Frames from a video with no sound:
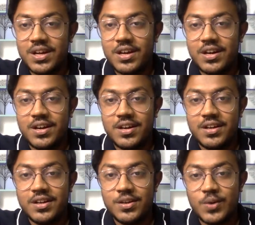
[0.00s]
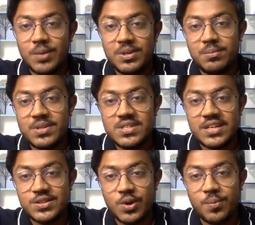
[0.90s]
No, I mean
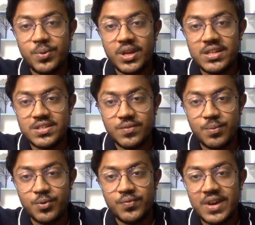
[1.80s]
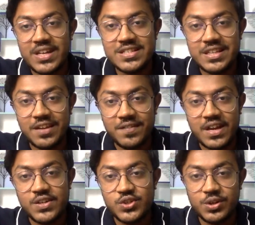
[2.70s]
mid-sized corporates for profiles like
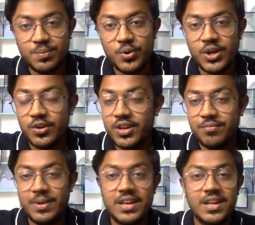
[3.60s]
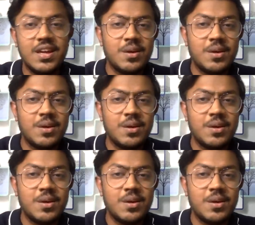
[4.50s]
financial reporting or FP&A.